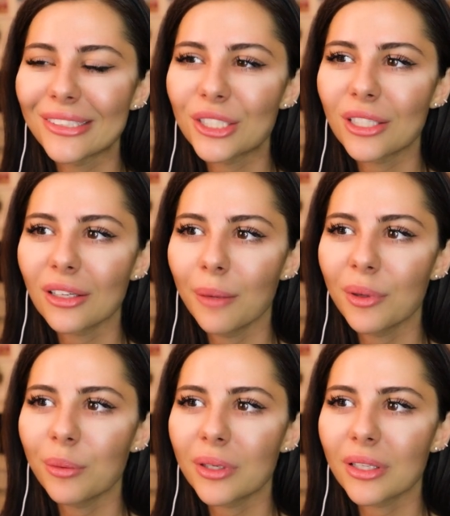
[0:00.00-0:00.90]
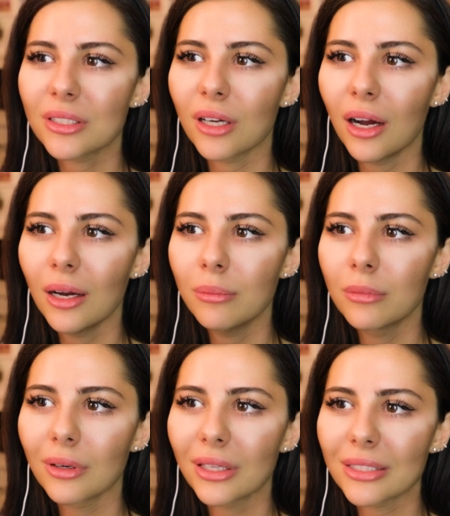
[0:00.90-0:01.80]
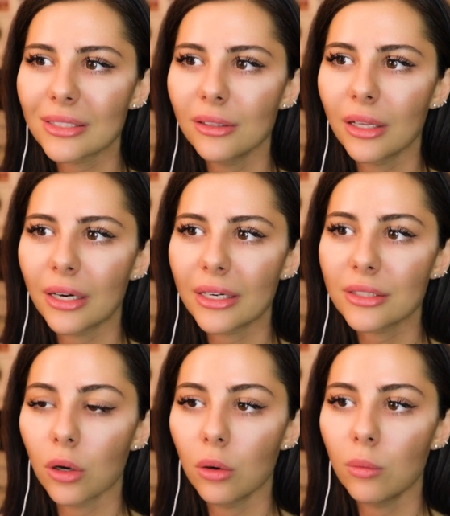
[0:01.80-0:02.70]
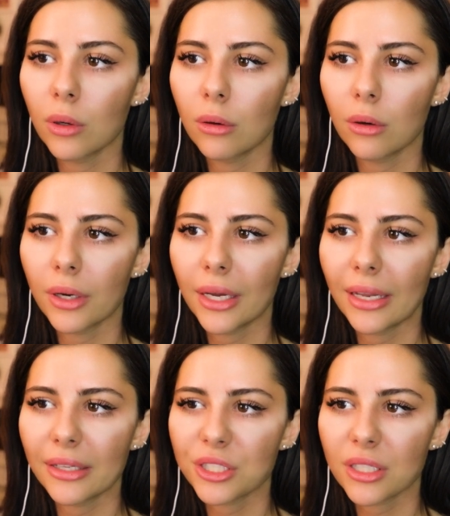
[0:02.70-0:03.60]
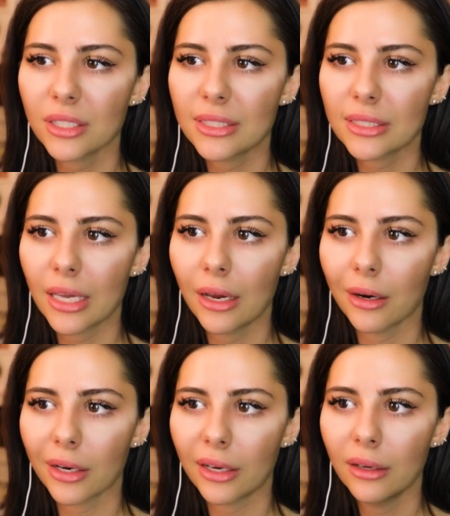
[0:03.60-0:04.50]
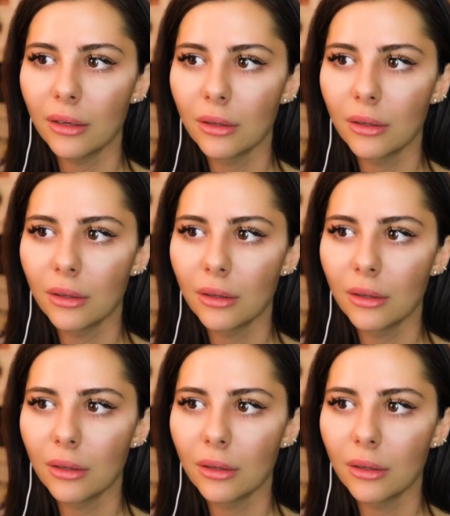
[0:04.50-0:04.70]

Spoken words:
She's gonna climb all the way to the top? This is hilarious. Oh, well, okay, that just got scary.